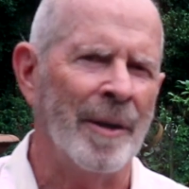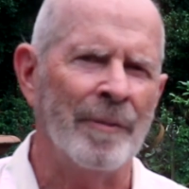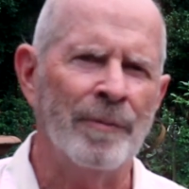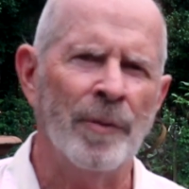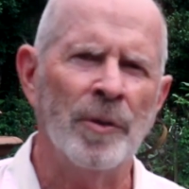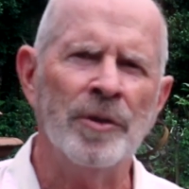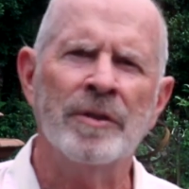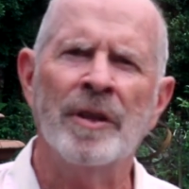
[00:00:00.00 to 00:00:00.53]
My
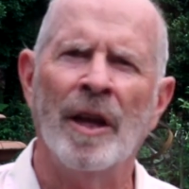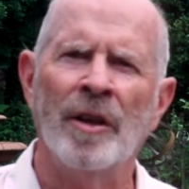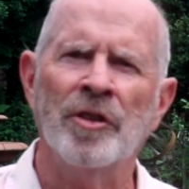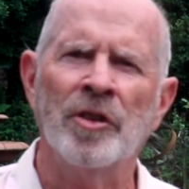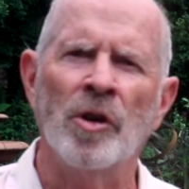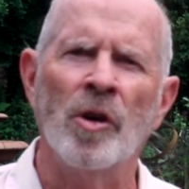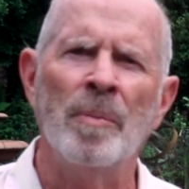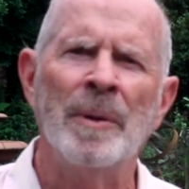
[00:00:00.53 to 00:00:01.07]
first
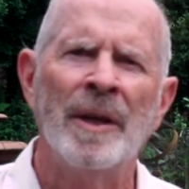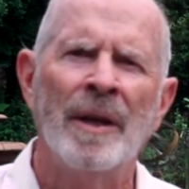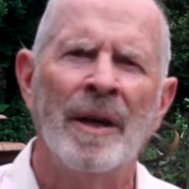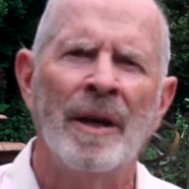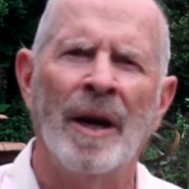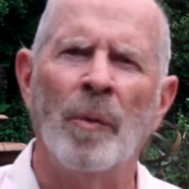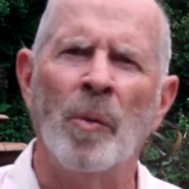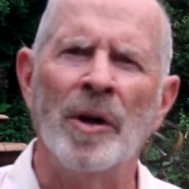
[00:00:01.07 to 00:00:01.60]
telescope
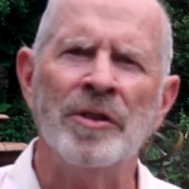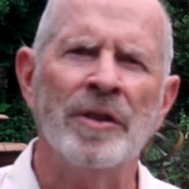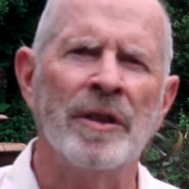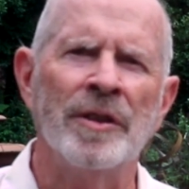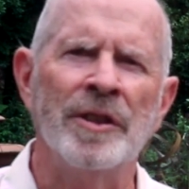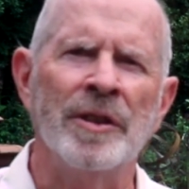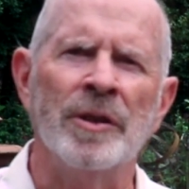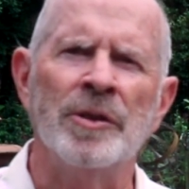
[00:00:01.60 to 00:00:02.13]
uh,
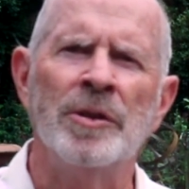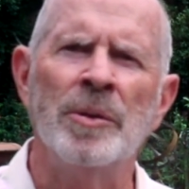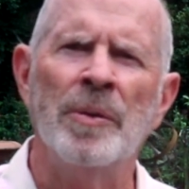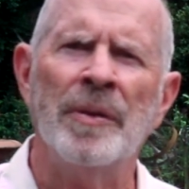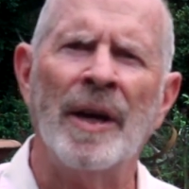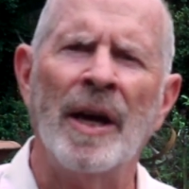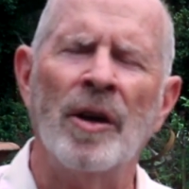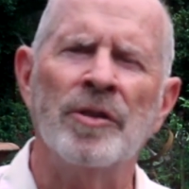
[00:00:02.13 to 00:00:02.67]
wasn't until
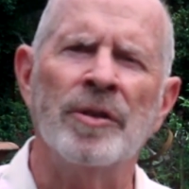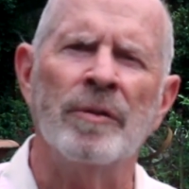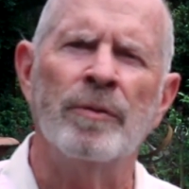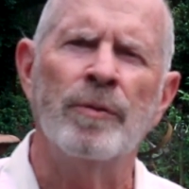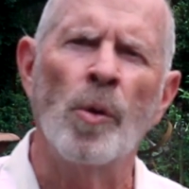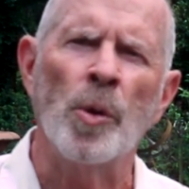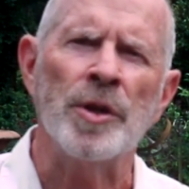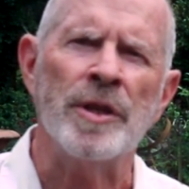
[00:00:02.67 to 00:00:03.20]

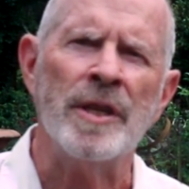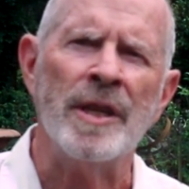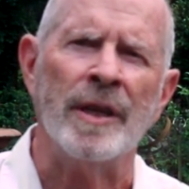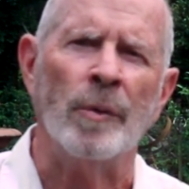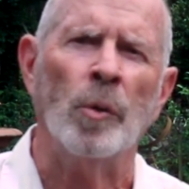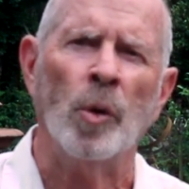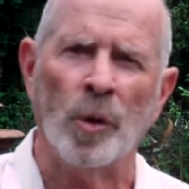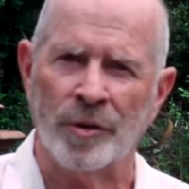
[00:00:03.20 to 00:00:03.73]

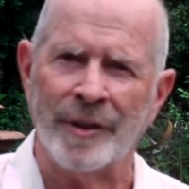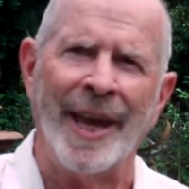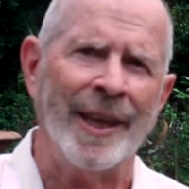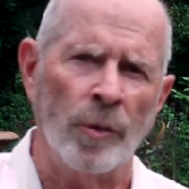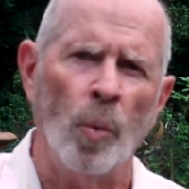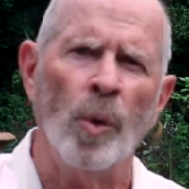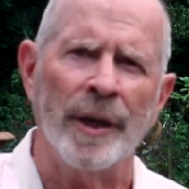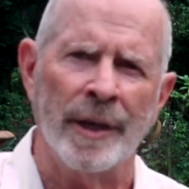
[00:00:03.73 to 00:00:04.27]
2014. Of course, I
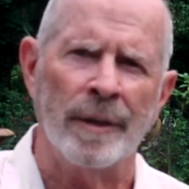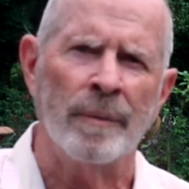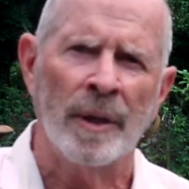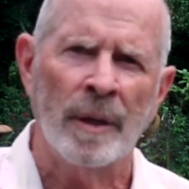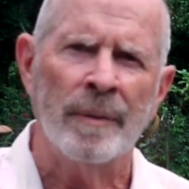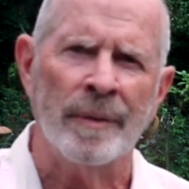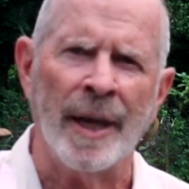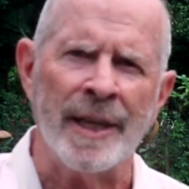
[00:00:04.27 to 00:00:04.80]
had the one in
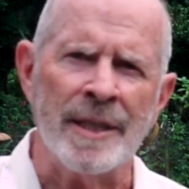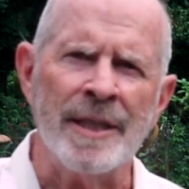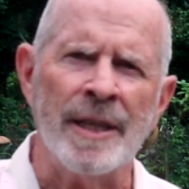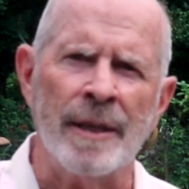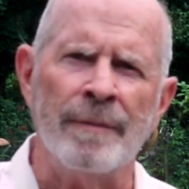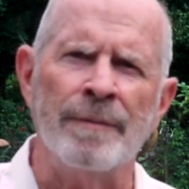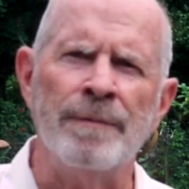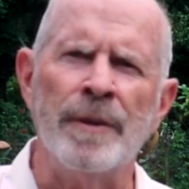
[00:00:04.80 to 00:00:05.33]

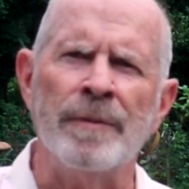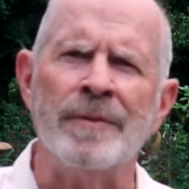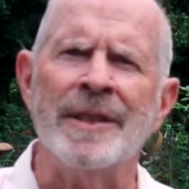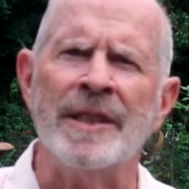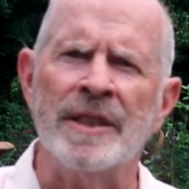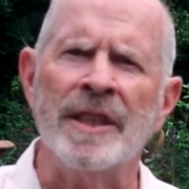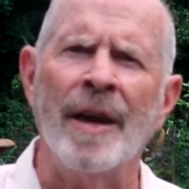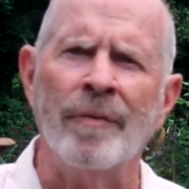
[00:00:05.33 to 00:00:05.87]

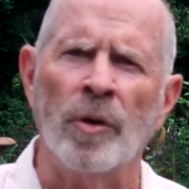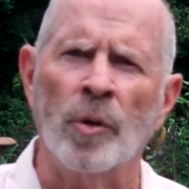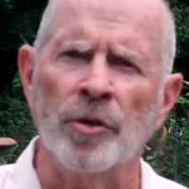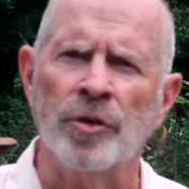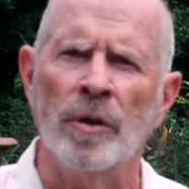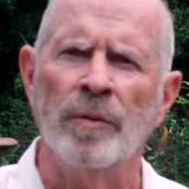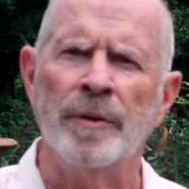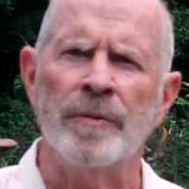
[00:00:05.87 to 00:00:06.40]
1957 or
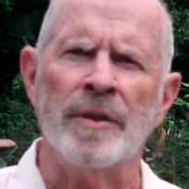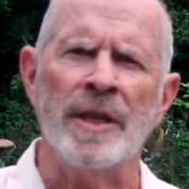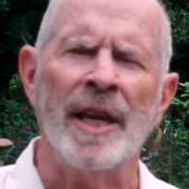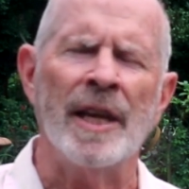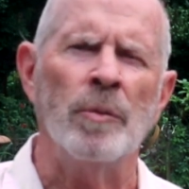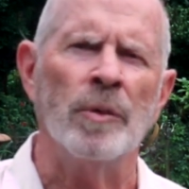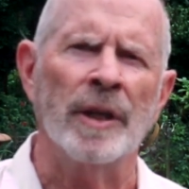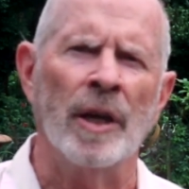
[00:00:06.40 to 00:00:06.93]
so,
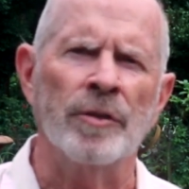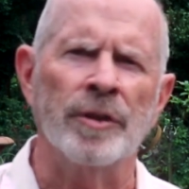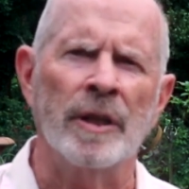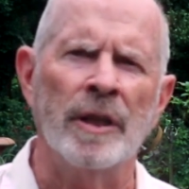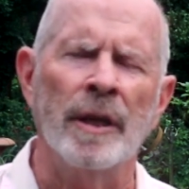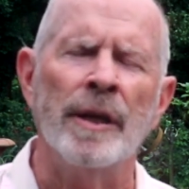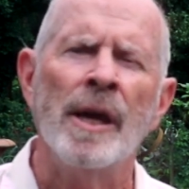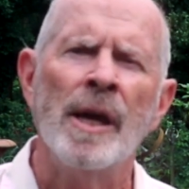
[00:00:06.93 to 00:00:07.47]
58 when I was a
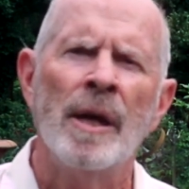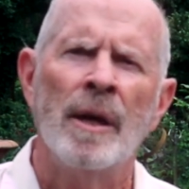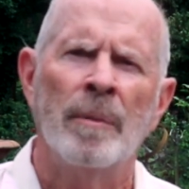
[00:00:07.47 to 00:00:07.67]
kid.